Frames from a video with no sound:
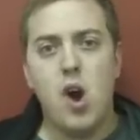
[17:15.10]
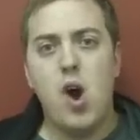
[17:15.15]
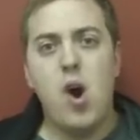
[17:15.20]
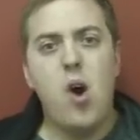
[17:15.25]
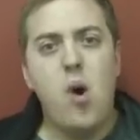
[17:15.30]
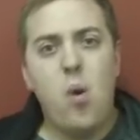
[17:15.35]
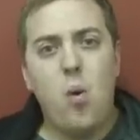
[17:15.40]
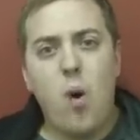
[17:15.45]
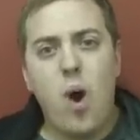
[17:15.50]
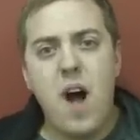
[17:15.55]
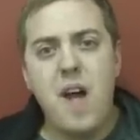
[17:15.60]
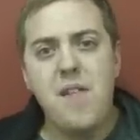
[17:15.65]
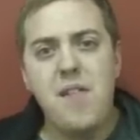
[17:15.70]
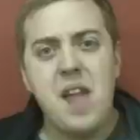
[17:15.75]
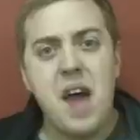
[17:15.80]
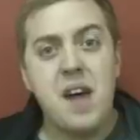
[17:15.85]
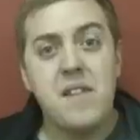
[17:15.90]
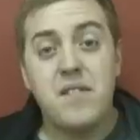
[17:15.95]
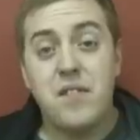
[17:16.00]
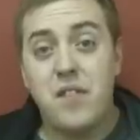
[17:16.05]
Who won
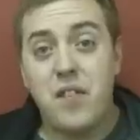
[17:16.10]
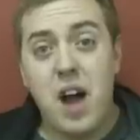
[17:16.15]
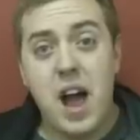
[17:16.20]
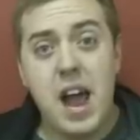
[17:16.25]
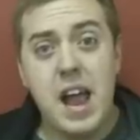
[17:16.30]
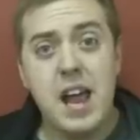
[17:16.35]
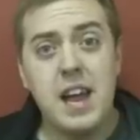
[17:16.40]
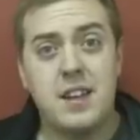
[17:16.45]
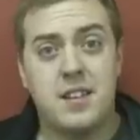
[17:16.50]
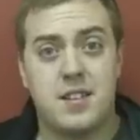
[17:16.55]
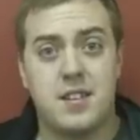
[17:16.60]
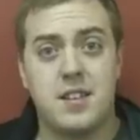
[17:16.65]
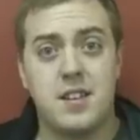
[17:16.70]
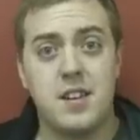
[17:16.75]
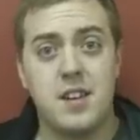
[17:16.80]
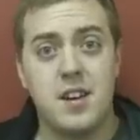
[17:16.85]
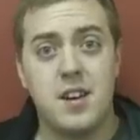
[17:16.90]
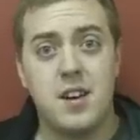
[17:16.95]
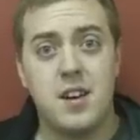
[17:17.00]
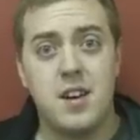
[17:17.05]
that fight?
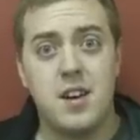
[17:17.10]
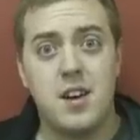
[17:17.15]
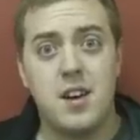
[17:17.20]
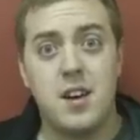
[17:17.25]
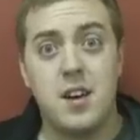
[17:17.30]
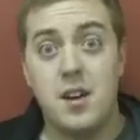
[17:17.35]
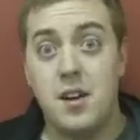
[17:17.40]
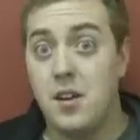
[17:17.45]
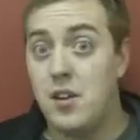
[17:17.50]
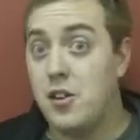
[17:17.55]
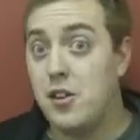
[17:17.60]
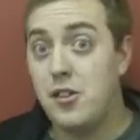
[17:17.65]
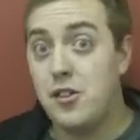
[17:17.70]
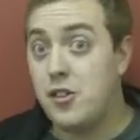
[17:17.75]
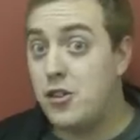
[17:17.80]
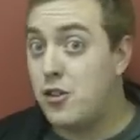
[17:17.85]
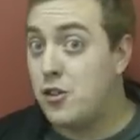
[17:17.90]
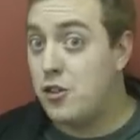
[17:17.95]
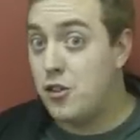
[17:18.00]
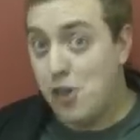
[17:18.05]

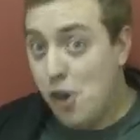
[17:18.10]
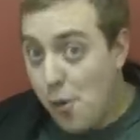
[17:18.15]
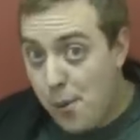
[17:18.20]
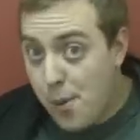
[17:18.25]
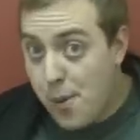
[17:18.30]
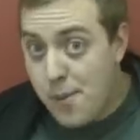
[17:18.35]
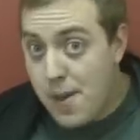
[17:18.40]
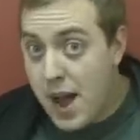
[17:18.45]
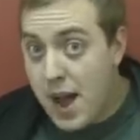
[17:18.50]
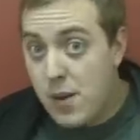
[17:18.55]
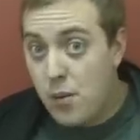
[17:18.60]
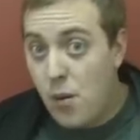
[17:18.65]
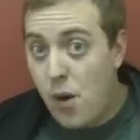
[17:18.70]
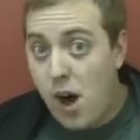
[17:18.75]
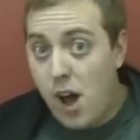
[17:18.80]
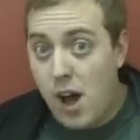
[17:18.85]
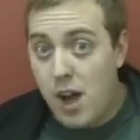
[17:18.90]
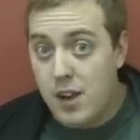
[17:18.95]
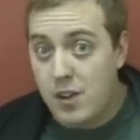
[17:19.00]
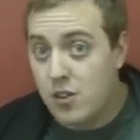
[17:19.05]
Superman
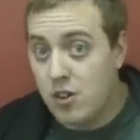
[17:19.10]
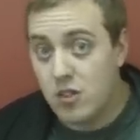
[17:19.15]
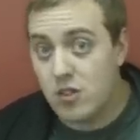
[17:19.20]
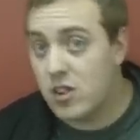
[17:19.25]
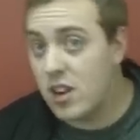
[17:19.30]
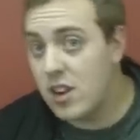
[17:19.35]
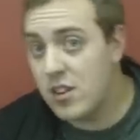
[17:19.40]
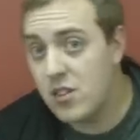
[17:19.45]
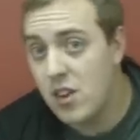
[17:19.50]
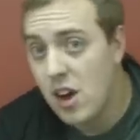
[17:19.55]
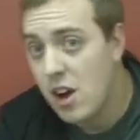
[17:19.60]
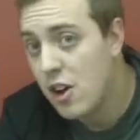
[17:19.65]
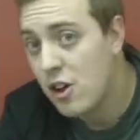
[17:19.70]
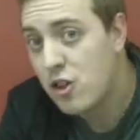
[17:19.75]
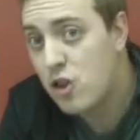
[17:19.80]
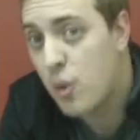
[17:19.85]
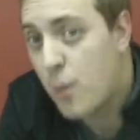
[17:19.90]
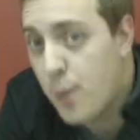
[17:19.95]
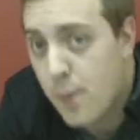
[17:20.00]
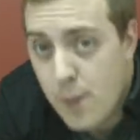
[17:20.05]
won! Just because
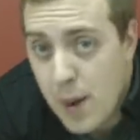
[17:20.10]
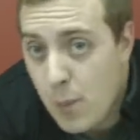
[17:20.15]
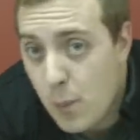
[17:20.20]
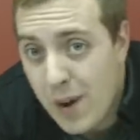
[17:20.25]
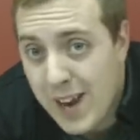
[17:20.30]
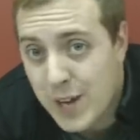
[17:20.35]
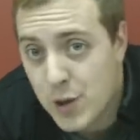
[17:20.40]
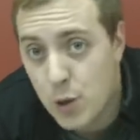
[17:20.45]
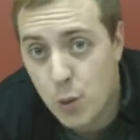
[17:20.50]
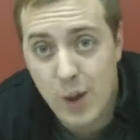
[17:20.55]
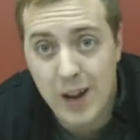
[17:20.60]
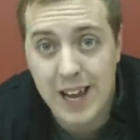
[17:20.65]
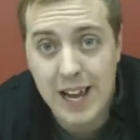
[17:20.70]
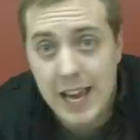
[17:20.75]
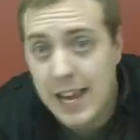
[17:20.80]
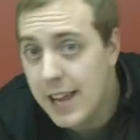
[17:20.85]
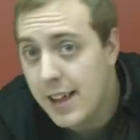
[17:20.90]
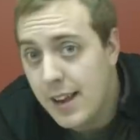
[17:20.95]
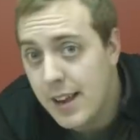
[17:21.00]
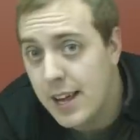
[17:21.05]
Superman went into a
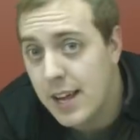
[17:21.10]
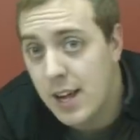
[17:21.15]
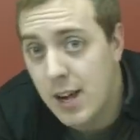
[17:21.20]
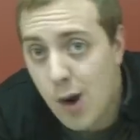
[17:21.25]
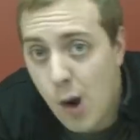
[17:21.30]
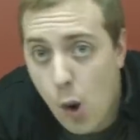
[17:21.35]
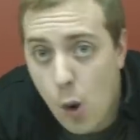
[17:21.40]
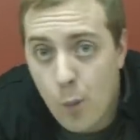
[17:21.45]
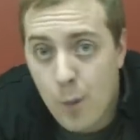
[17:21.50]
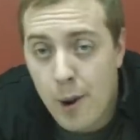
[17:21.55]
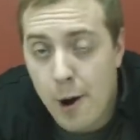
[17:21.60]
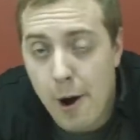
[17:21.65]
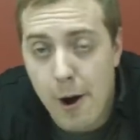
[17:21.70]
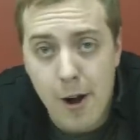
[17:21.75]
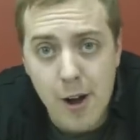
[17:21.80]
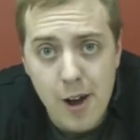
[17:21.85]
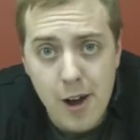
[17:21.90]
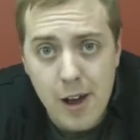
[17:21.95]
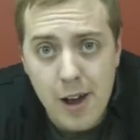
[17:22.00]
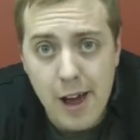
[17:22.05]
healing
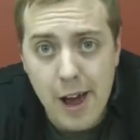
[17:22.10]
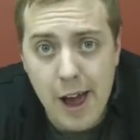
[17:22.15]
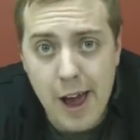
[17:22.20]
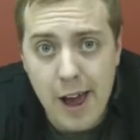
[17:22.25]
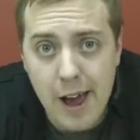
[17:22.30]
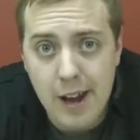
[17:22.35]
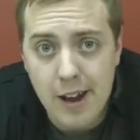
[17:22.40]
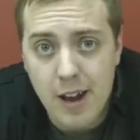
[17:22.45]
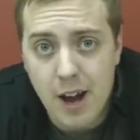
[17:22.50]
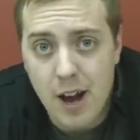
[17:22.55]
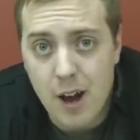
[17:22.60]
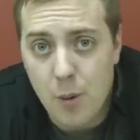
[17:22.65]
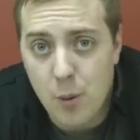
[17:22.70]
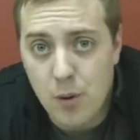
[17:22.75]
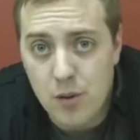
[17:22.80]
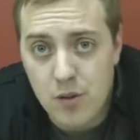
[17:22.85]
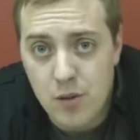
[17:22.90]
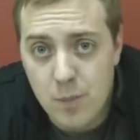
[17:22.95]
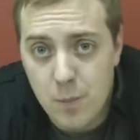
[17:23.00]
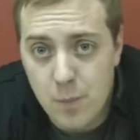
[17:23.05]
coma and uh,
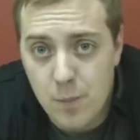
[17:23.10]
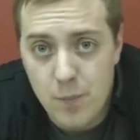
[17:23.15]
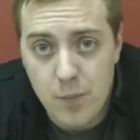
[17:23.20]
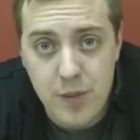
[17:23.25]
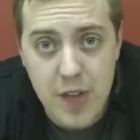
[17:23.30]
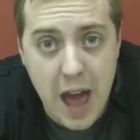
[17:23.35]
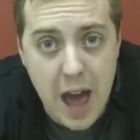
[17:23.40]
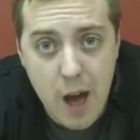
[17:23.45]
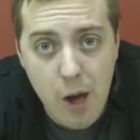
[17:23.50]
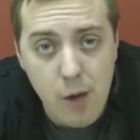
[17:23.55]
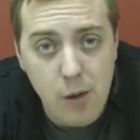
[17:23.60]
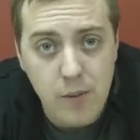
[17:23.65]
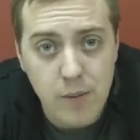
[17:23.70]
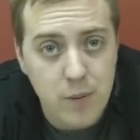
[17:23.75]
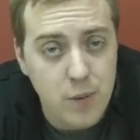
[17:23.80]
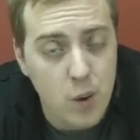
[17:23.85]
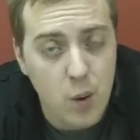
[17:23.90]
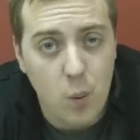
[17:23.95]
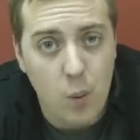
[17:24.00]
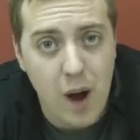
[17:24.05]
was
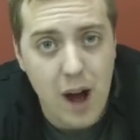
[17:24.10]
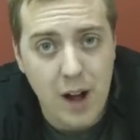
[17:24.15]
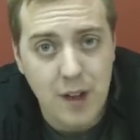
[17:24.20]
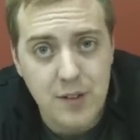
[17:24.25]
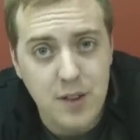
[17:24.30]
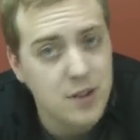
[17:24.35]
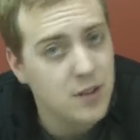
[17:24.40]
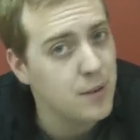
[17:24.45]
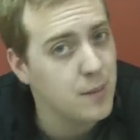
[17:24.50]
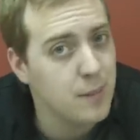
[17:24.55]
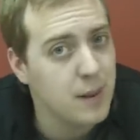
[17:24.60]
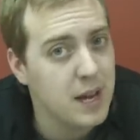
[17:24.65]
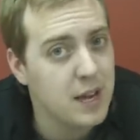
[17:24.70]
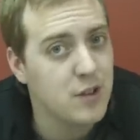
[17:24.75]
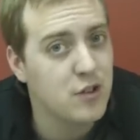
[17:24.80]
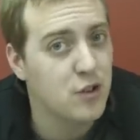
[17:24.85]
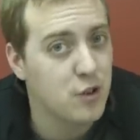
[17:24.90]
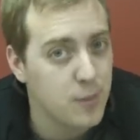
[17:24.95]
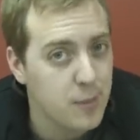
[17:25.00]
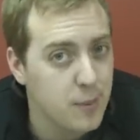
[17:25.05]
down for a while doesn't
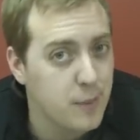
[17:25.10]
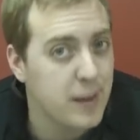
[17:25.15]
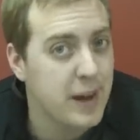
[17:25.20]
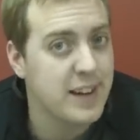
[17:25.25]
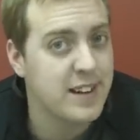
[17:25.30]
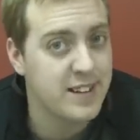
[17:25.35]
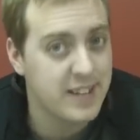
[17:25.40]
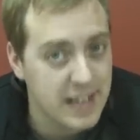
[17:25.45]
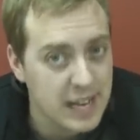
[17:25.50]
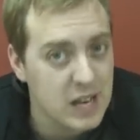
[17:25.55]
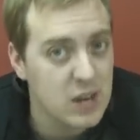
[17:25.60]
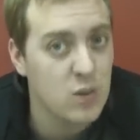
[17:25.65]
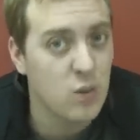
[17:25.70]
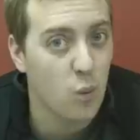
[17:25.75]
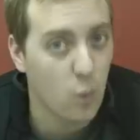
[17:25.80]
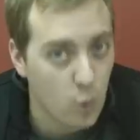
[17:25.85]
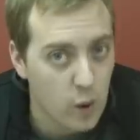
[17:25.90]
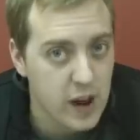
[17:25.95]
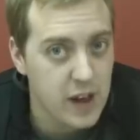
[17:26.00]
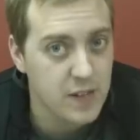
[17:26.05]
mean Superman
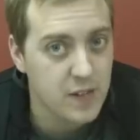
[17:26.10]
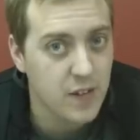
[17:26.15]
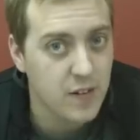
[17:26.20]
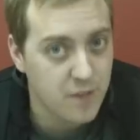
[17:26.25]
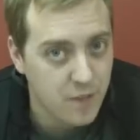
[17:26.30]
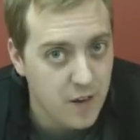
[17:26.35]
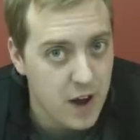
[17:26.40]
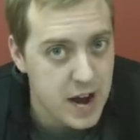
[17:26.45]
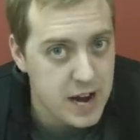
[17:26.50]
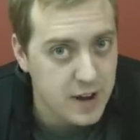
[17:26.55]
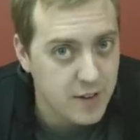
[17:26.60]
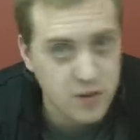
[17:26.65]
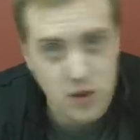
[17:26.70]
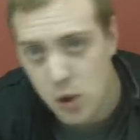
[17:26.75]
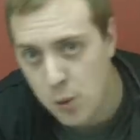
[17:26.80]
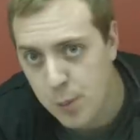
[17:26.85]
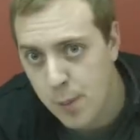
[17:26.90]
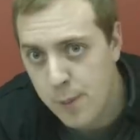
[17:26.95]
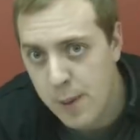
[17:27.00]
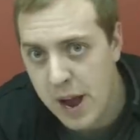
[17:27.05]
didn't win the fight of
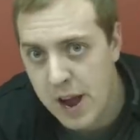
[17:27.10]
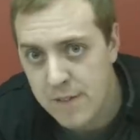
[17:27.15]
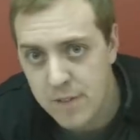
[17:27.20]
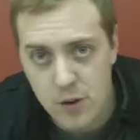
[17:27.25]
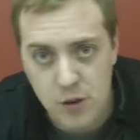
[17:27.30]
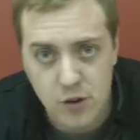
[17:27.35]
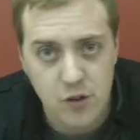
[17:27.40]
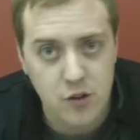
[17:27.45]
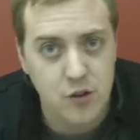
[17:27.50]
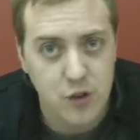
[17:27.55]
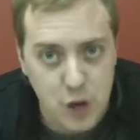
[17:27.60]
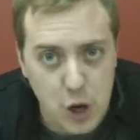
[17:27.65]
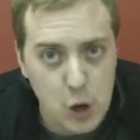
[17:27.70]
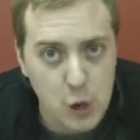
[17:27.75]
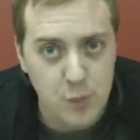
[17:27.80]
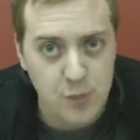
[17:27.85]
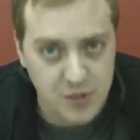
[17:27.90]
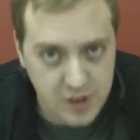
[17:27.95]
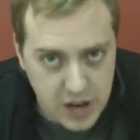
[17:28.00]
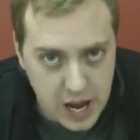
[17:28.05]
Superman versus
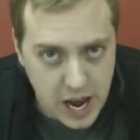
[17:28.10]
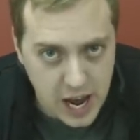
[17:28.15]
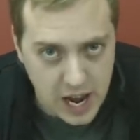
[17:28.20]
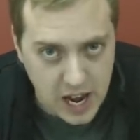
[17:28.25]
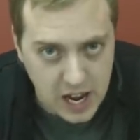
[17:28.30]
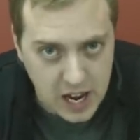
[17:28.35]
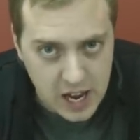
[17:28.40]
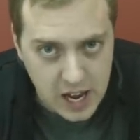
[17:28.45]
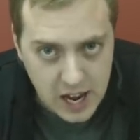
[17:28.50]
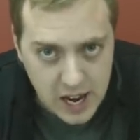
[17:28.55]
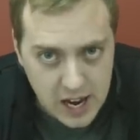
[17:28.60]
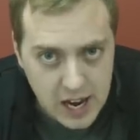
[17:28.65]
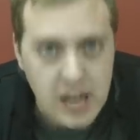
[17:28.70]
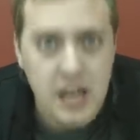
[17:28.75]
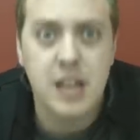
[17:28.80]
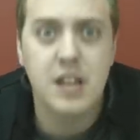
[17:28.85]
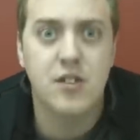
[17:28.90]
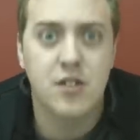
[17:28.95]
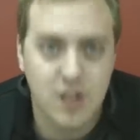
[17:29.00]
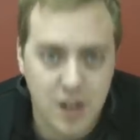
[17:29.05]
Doomsday.
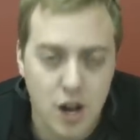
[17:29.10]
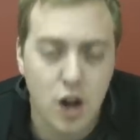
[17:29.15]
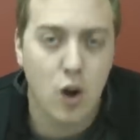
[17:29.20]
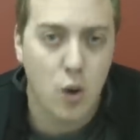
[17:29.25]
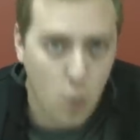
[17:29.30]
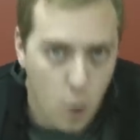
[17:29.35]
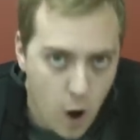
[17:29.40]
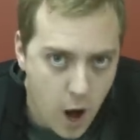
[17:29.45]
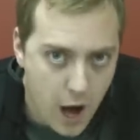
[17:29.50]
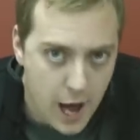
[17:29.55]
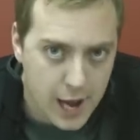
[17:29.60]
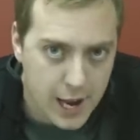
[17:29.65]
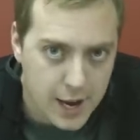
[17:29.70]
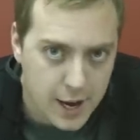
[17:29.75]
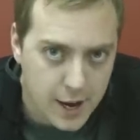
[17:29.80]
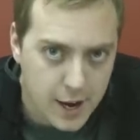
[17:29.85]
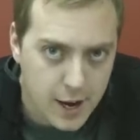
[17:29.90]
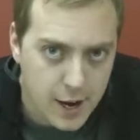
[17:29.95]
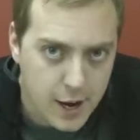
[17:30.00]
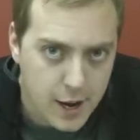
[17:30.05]
He still
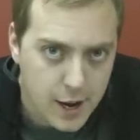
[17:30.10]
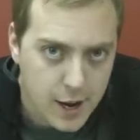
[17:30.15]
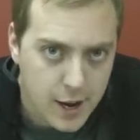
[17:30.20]
won.